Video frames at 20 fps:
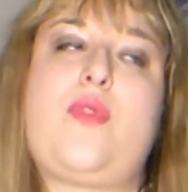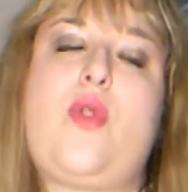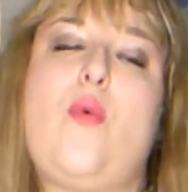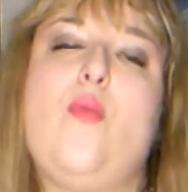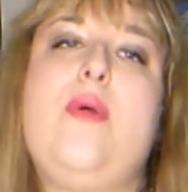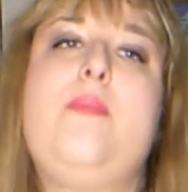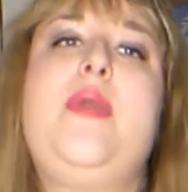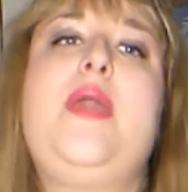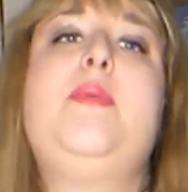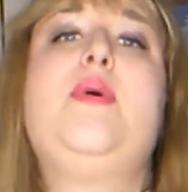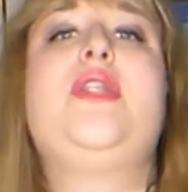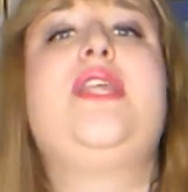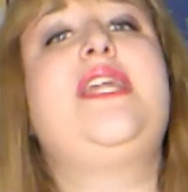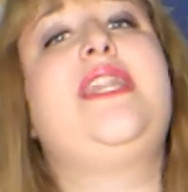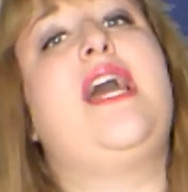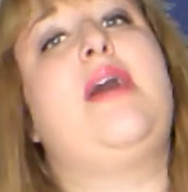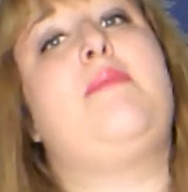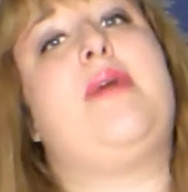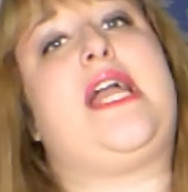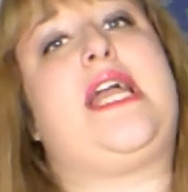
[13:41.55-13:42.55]
when people did
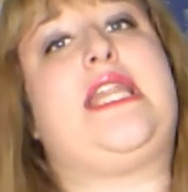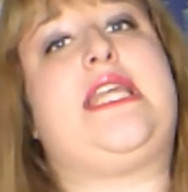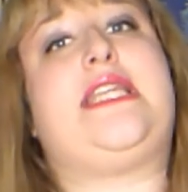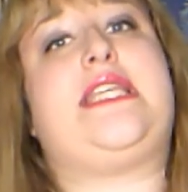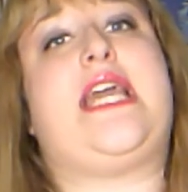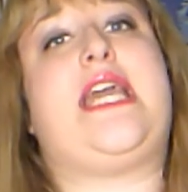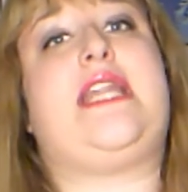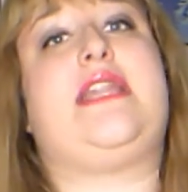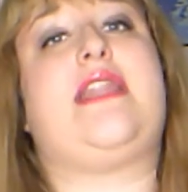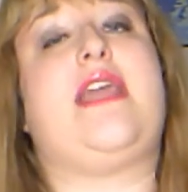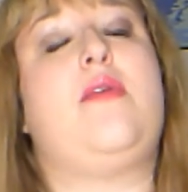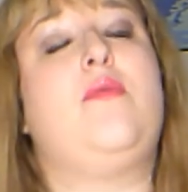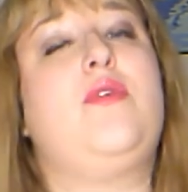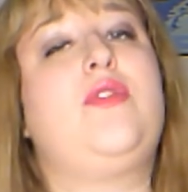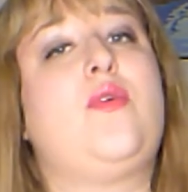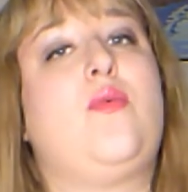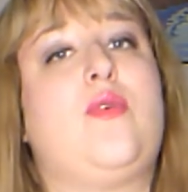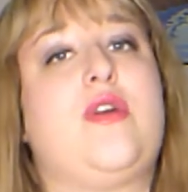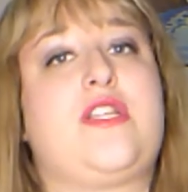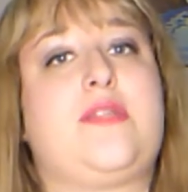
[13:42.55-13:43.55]
that back in the day, they were
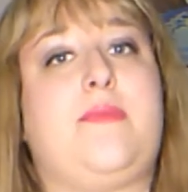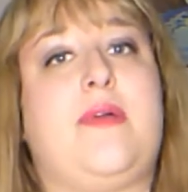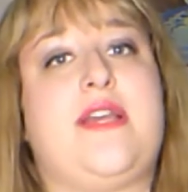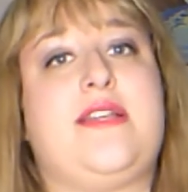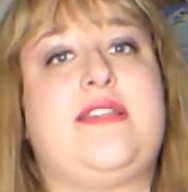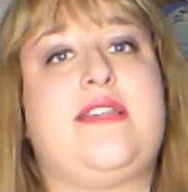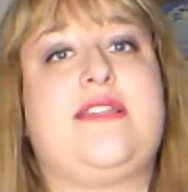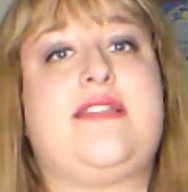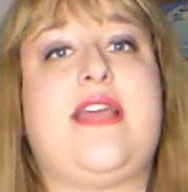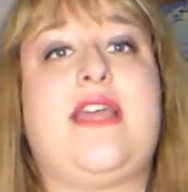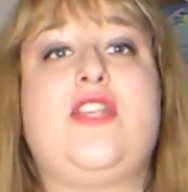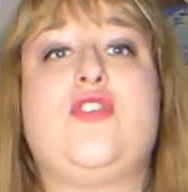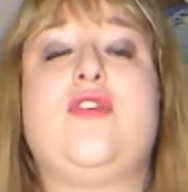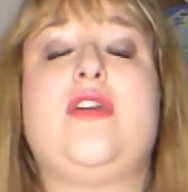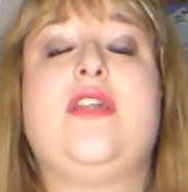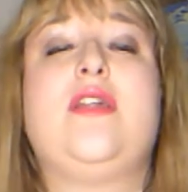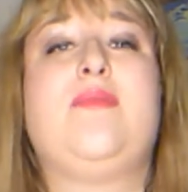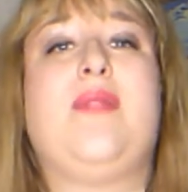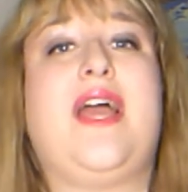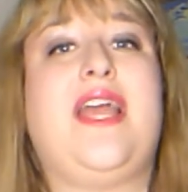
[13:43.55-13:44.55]
the worst places. They
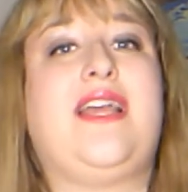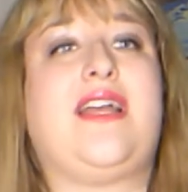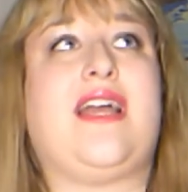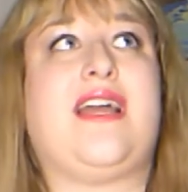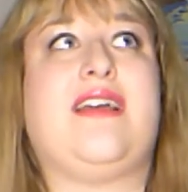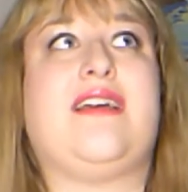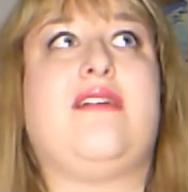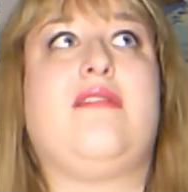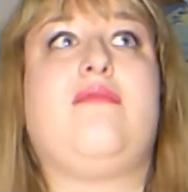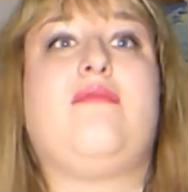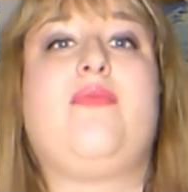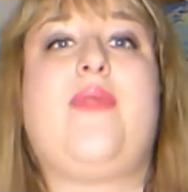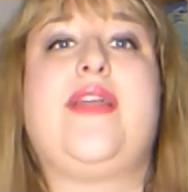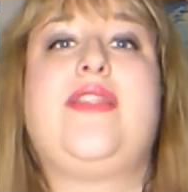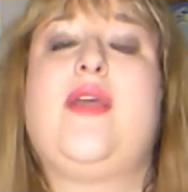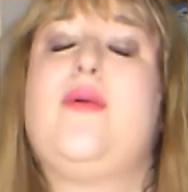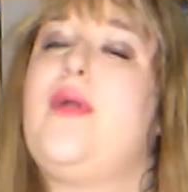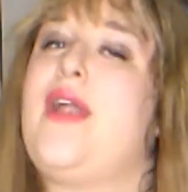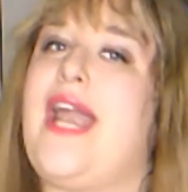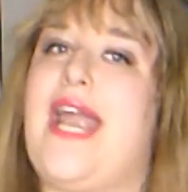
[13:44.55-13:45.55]
treat them like like
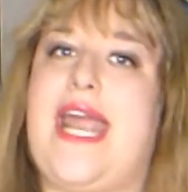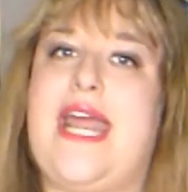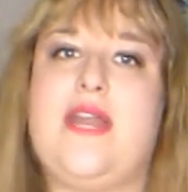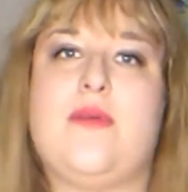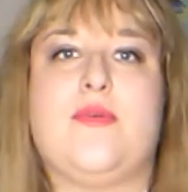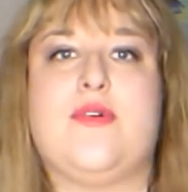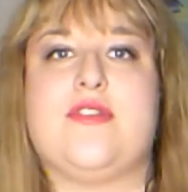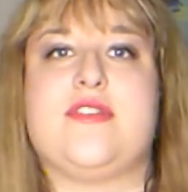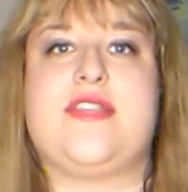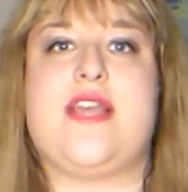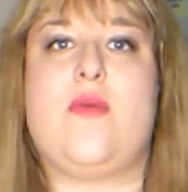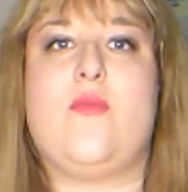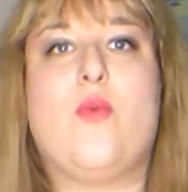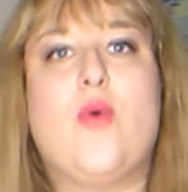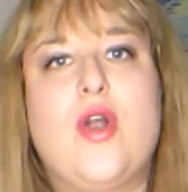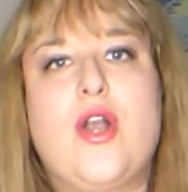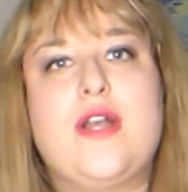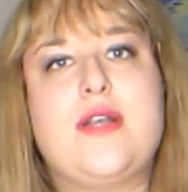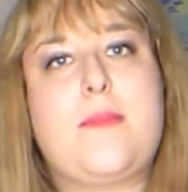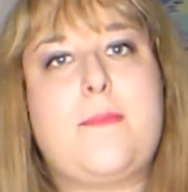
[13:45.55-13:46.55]
they were animals. They
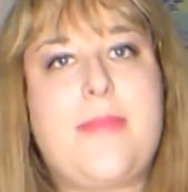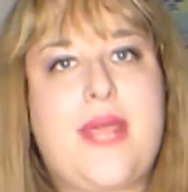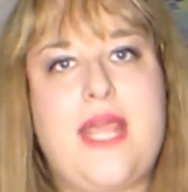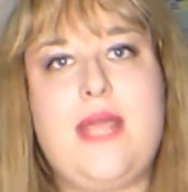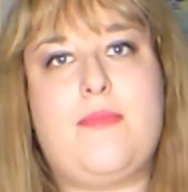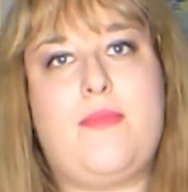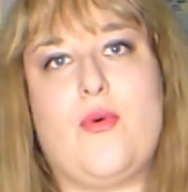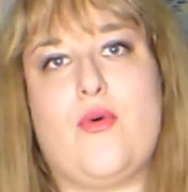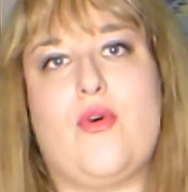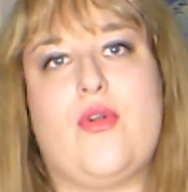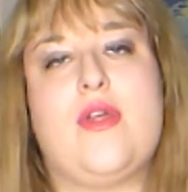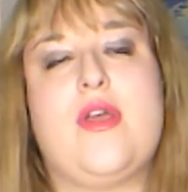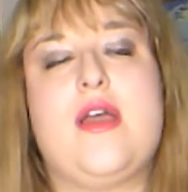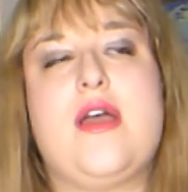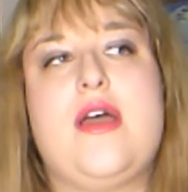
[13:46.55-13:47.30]
weren't people.